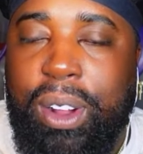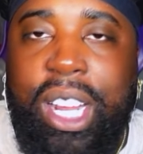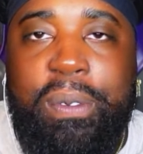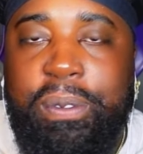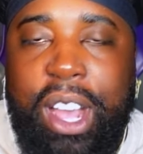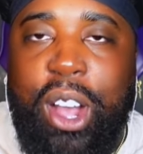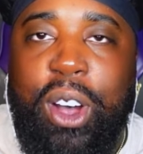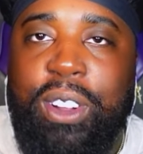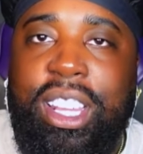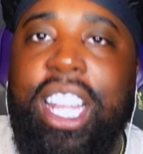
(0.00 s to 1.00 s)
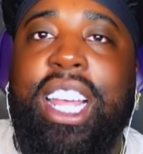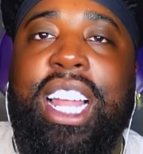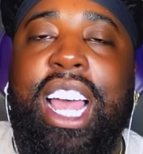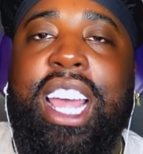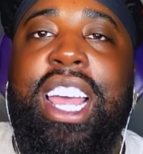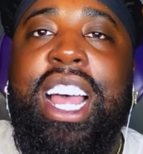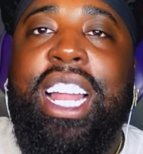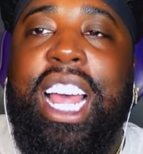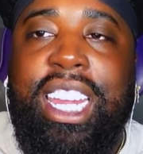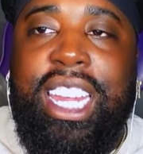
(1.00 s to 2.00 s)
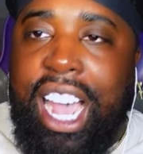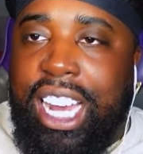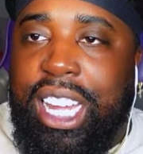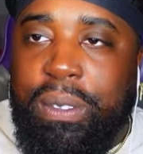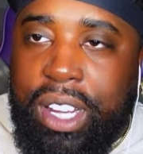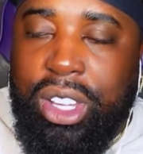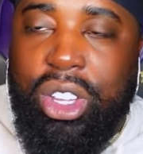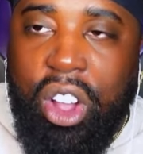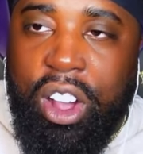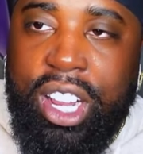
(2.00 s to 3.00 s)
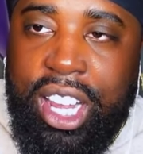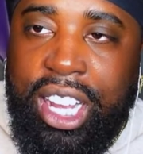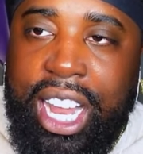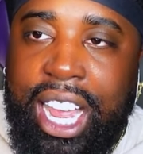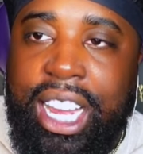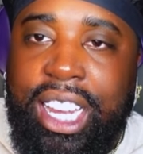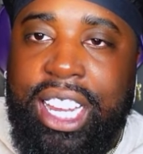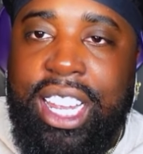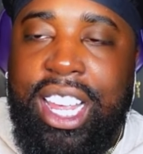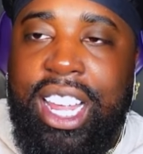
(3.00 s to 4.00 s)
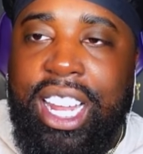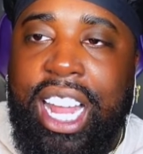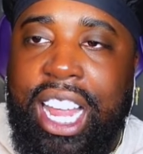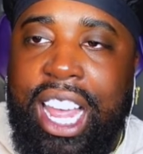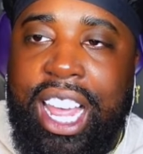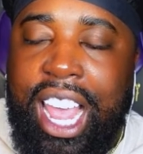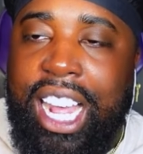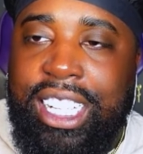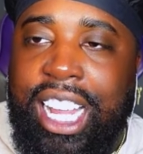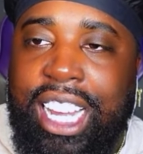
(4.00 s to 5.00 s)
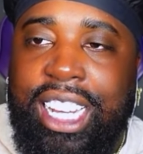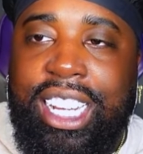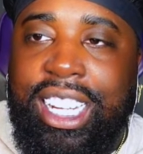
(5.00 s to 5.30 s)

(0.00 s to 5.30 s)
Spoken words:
That's my whole thing. Like Yachty be talking like, bro, if